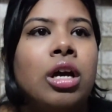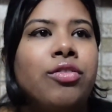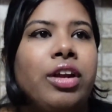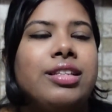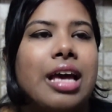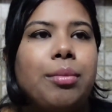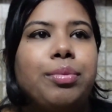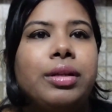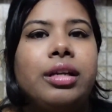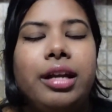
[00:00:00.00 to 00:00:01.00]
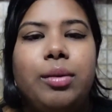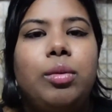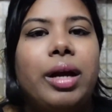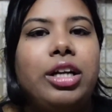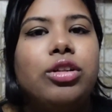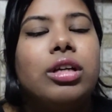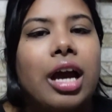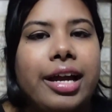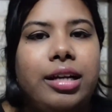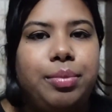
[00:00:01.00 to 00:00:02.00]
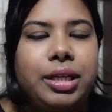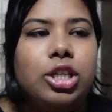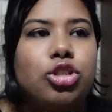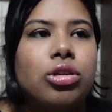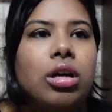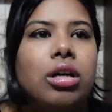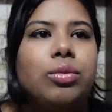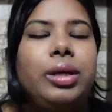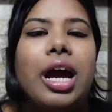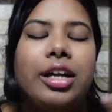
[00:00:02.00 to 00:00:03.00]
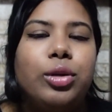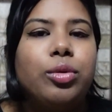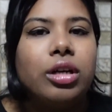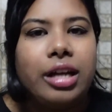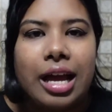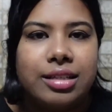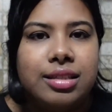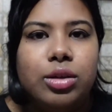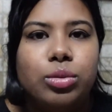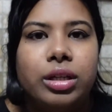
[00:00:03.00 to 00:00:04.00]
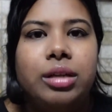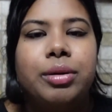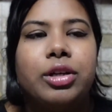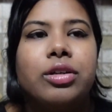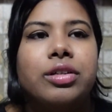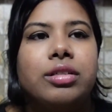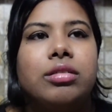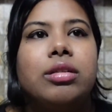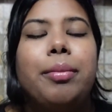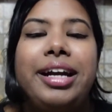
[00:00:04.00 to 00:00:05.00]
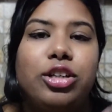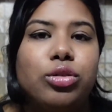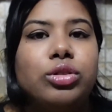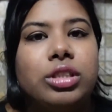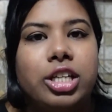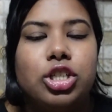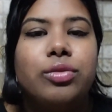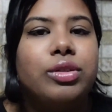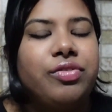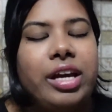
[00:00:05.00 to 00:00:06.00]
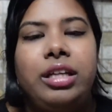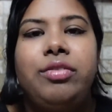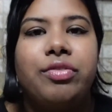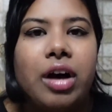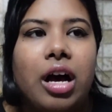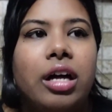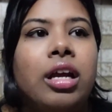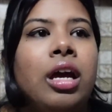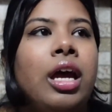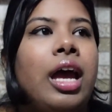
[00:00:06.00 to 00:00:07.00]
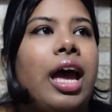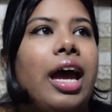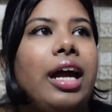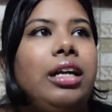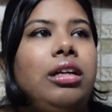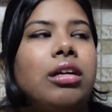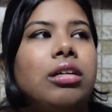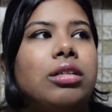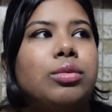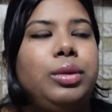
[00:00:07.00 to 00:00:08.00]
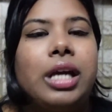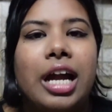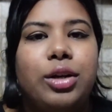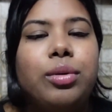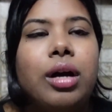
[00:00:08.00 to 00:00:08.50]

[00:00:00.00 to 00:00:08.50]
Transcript: For example, the day we went to the Kite Beach, we had to book a taxi only because the metro station was very far, and we had